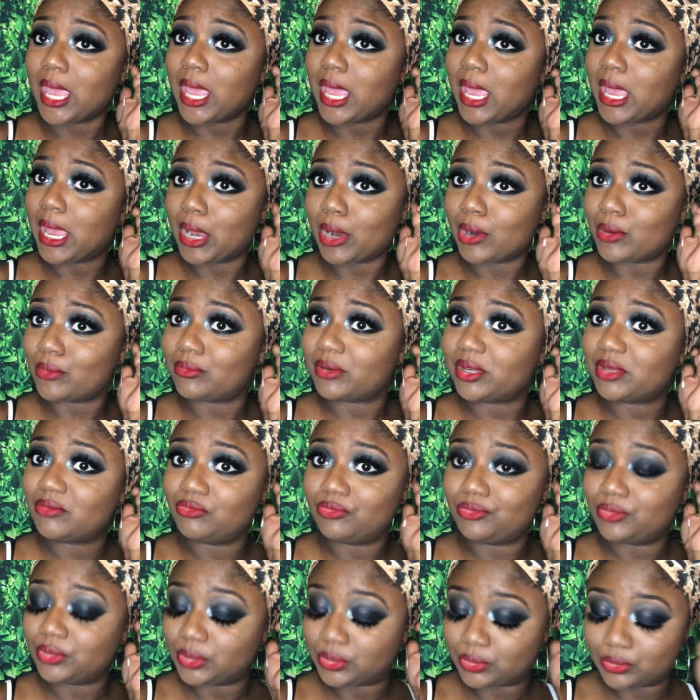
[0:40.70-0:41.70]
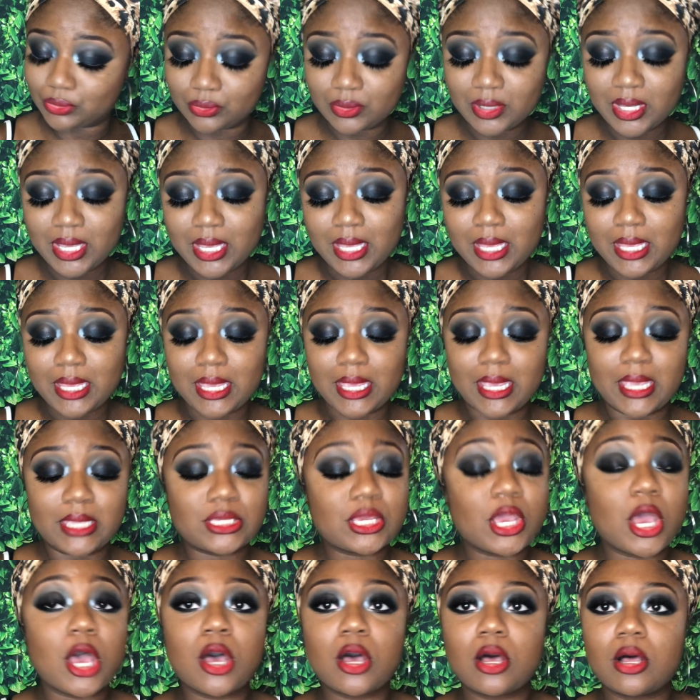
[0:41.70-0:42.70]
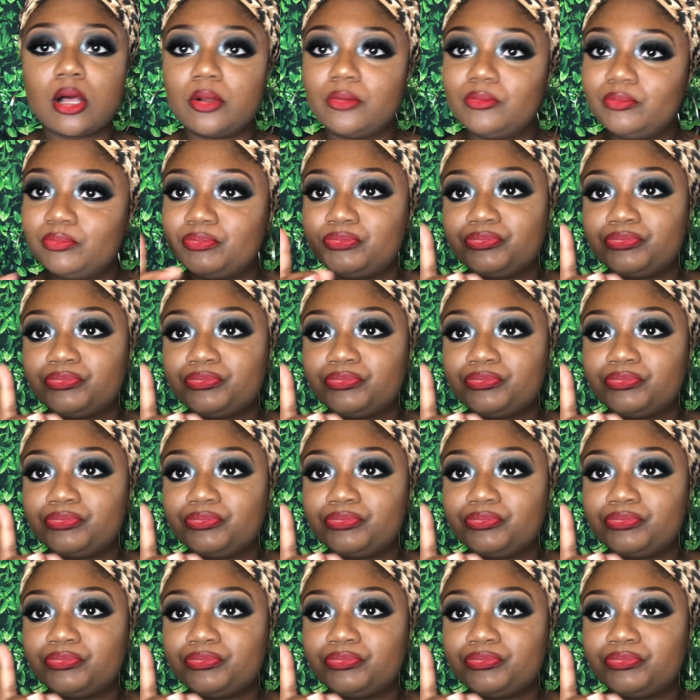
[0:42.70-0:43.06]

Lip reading: hair review, and y'all,